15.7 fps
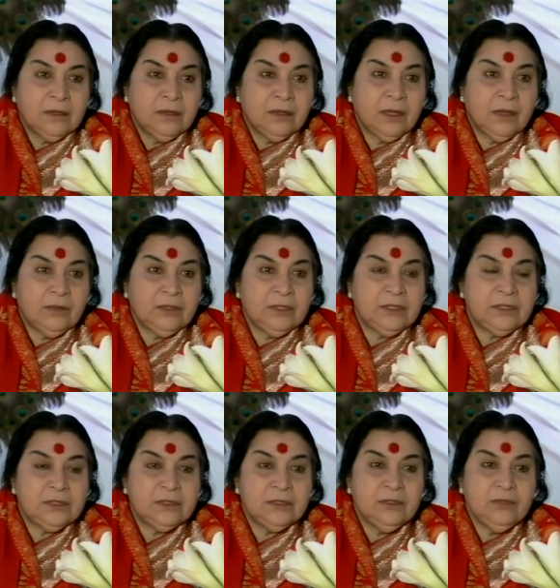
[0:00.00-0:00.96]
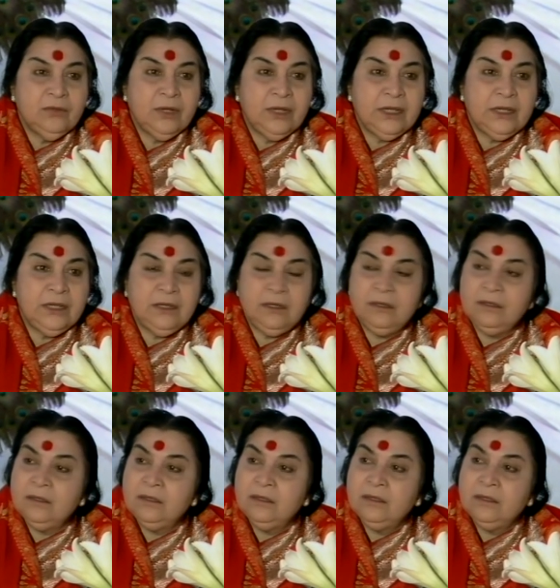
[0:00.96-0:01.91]
Now this new lady,
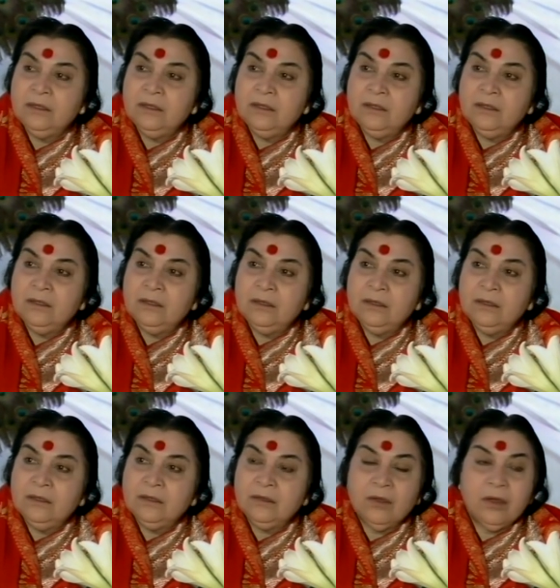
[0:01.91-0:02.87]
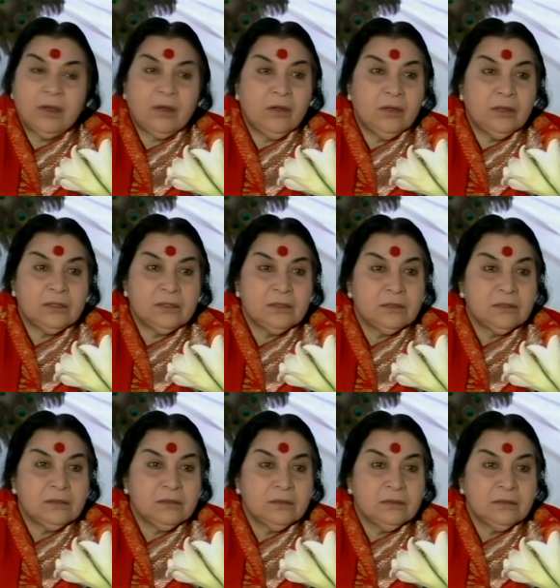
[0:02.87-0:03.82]

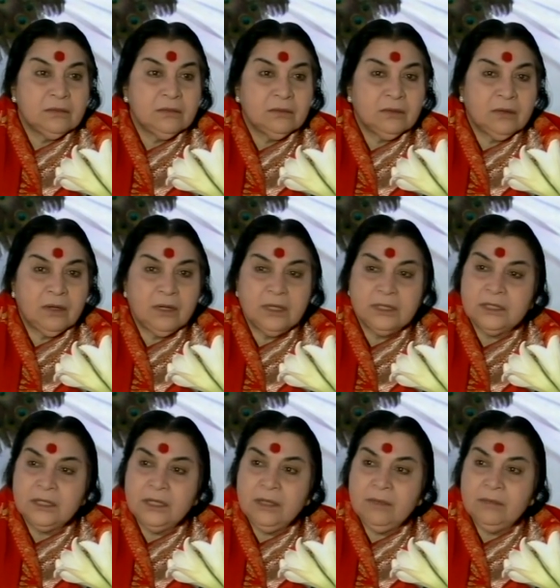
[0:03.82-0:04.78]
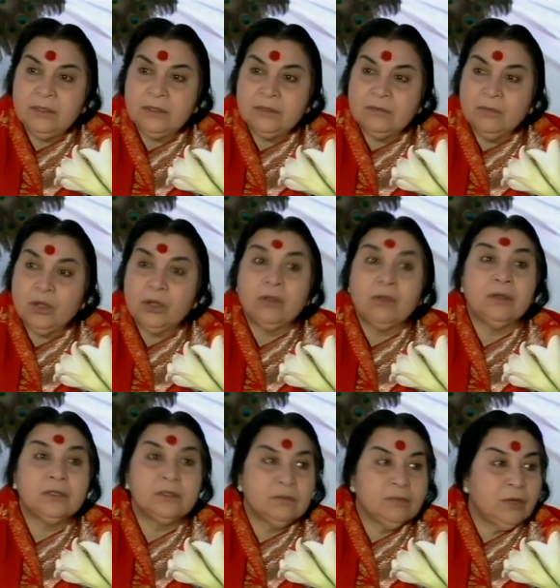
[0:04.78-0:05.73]
Carlos her name is,
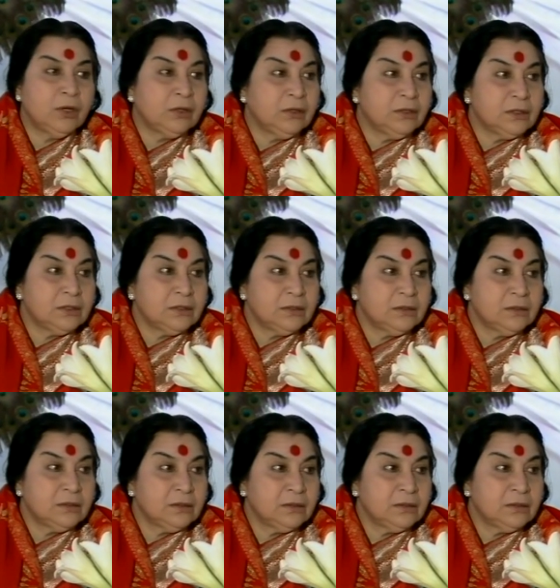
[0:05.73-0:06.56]
Marcos.